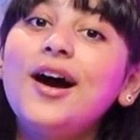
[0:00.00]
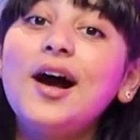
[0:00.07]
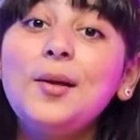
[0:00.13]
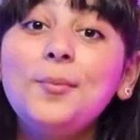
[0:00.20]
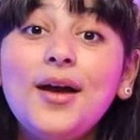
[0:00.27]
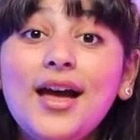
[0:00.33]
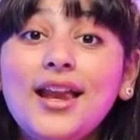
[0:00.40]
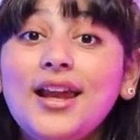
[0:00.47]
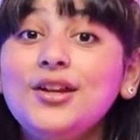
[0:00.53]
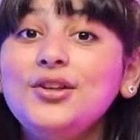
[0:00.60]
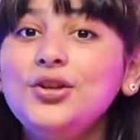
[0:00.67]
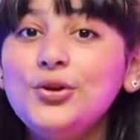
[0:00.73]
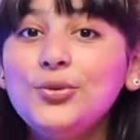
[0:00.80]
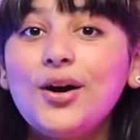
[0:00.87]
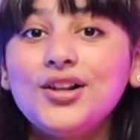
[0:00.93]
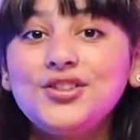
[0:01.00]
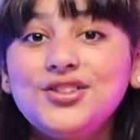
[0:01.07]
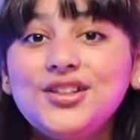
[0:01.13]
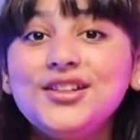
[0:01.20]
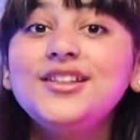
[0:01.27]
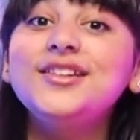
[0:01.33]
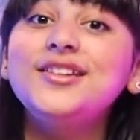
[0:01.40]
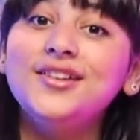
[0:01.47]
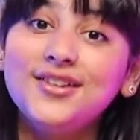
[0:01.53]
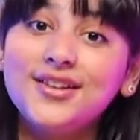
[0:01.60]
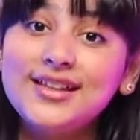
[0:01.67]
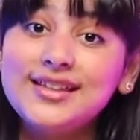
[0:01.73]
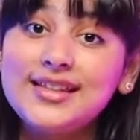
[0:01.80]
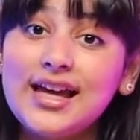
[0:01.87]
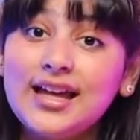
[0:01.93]
I'm Helen. You're watching Young
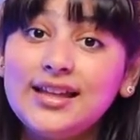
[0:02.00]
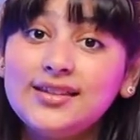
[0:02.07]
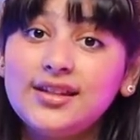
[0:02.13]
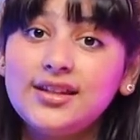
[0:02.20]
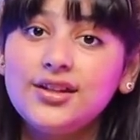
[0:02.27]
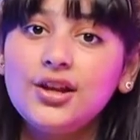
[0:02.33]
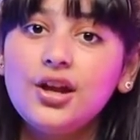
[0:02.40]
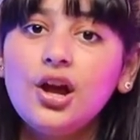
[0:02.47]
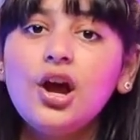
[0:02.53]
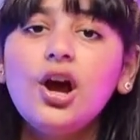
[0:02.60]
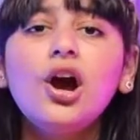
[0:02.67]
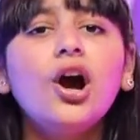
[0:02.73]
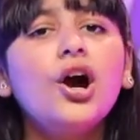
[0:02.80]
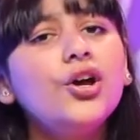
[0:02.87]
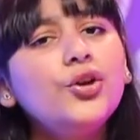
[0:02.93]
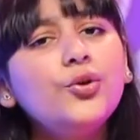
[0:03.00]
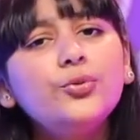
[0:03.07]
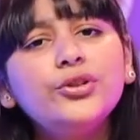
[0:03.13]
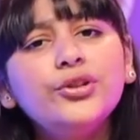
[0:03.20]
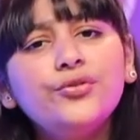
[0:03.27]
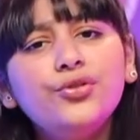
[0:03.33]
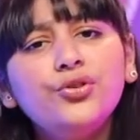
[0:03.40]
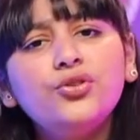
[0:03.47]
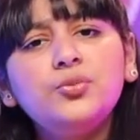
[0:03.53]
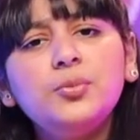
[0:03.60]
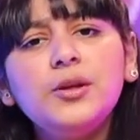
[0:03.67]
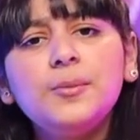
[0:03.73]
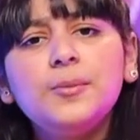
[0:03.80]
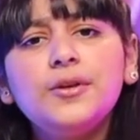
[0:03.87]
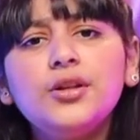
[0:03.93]
and Talented. Are you one of those
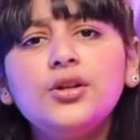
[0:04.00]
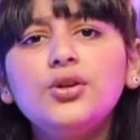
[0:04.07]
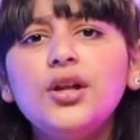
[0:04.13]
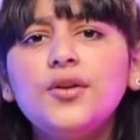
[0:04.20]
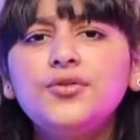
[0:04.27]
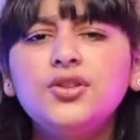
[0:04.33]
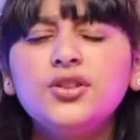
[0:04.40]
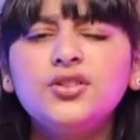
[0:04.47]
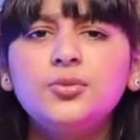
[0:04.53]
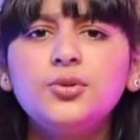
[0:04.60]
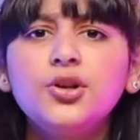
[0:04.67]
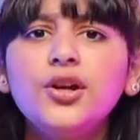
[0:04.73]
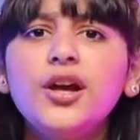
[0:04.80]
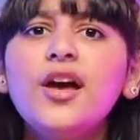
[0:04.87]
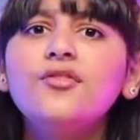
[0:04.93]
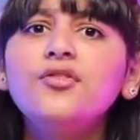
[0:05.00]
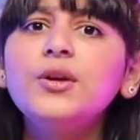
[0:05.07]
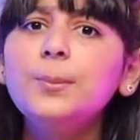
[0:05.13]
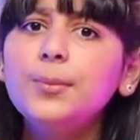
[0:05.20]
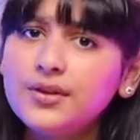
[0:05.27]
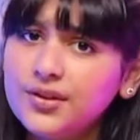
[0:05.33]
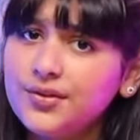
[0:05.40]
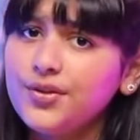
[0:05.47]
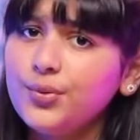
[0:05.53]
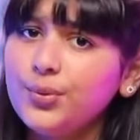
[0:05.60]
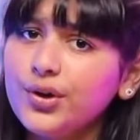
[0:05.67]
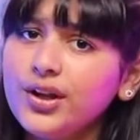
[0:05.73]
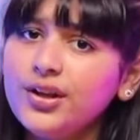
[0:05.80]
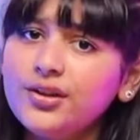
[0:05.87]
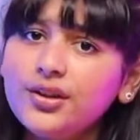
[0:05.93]
people who loves to explore every bit of the
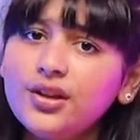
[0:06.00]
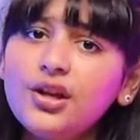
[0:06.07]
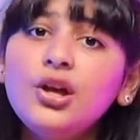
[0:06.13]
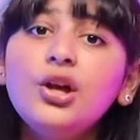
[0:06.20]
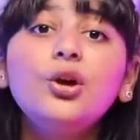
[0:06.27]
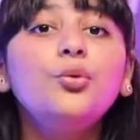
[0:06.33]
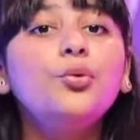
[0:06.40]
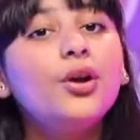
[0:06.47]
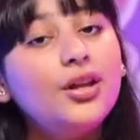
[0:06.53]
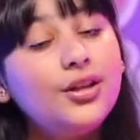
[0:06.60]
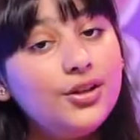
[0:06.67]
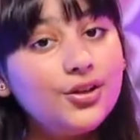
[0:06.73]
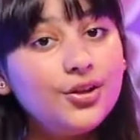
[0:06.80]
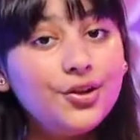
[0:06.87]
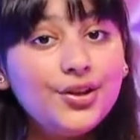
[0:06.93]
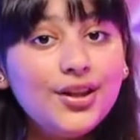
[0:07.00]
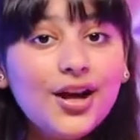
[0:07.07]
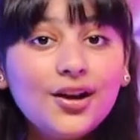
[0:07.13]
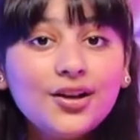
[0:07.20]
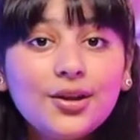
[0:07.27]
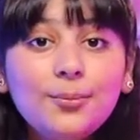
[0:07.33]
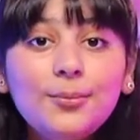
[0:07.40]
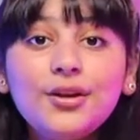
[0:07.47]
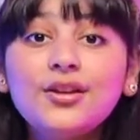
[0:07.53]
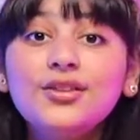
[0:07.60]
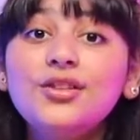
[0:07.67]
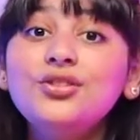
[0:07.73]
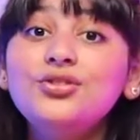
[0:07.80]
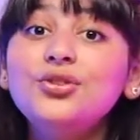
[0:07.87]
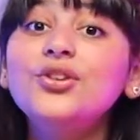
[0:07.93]
world? Well, you're in luck because
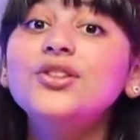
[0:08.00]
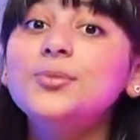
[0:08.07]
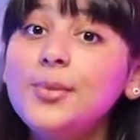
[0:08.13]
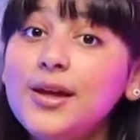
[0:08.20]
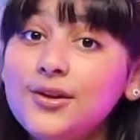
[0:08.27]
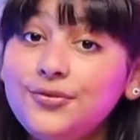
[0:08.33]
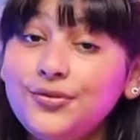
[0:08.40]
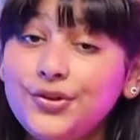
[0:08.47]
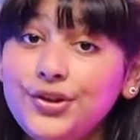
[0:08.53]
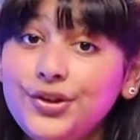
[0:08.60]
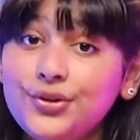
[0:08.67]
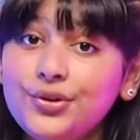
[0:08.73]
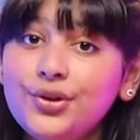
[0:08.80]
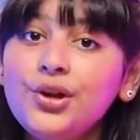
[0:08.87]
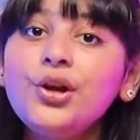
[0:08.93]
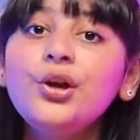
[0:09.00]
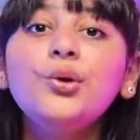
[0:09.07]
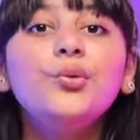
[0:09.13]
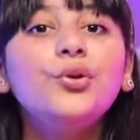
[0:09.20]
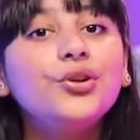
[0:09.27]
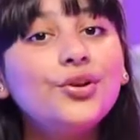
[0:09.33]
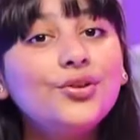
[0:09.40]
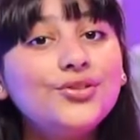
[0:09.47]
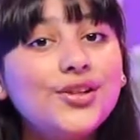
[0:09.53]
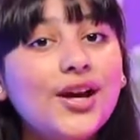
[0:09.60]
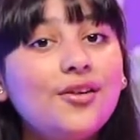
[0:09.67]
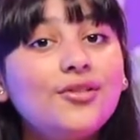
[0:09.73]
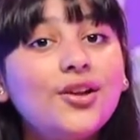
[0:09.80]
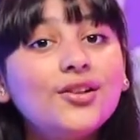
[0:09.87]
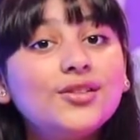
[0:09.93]
this show is made for you. We're going to
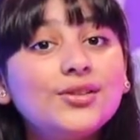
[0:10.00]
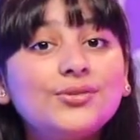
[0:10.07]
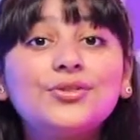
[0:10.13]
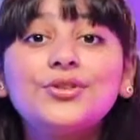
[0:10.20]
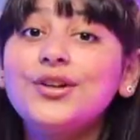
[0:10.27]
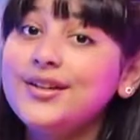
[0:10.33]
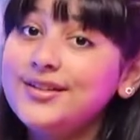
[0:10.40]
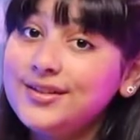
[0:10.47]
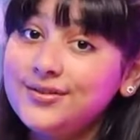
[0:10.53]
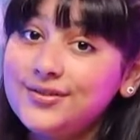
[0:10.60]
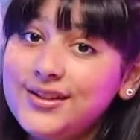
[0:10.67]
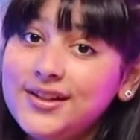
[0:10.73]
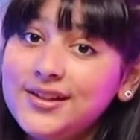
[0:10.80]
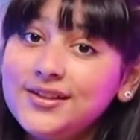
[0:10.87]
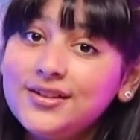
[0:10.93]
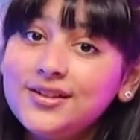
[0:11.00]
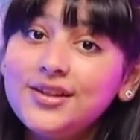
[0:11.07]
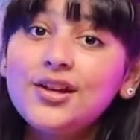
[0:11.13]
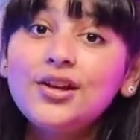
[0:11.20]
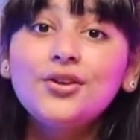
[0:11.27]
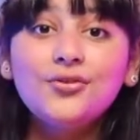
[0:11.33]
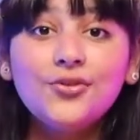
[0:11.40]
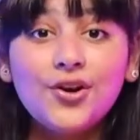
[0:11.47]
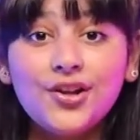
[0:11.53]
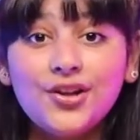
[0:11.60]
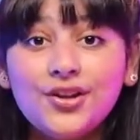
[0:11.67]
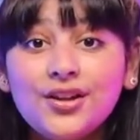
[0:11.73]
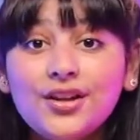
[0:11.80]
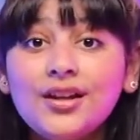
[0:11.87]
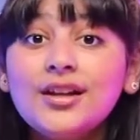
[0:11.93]
have lots of creativity,
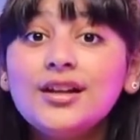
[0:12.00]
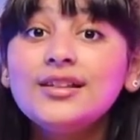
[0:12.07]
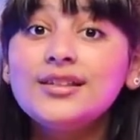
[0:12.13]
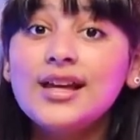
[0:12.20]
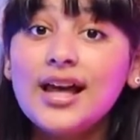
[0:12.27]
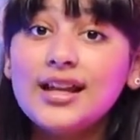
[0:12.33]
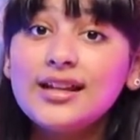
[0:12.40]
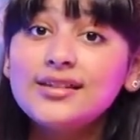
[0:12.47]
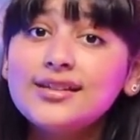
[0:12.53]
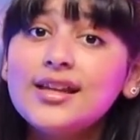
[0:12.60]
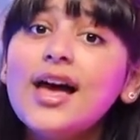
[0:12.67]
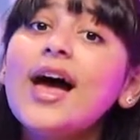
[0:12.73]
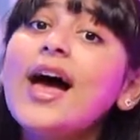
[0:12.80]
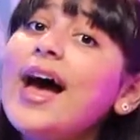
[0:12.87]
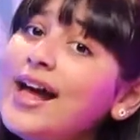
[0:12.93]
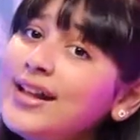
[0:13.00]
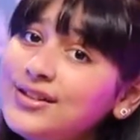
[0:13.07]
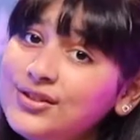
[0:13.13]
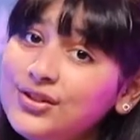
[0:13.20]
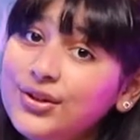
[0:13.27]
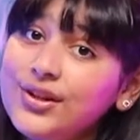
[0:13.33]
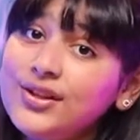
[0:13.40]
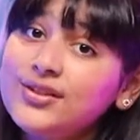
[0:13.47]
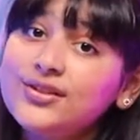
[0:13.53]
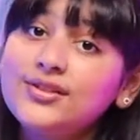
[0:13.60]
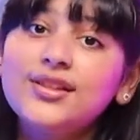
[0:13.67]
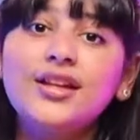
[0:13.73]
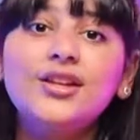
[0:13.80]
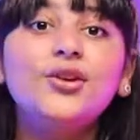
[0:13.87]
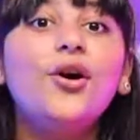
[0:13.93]
fun, talents, and stories to
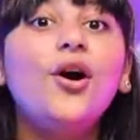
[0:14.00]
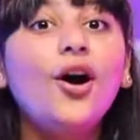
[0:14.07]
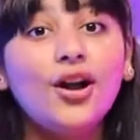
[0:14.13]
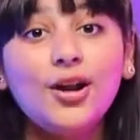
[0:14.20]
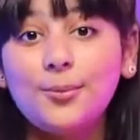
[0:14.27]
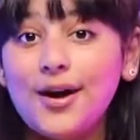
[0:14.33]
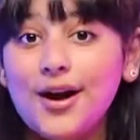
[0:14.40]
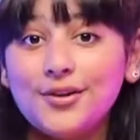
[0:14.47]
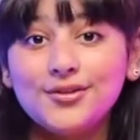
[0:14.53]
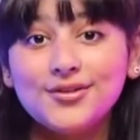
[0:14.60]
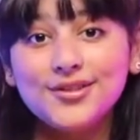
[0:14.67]
tell you all about.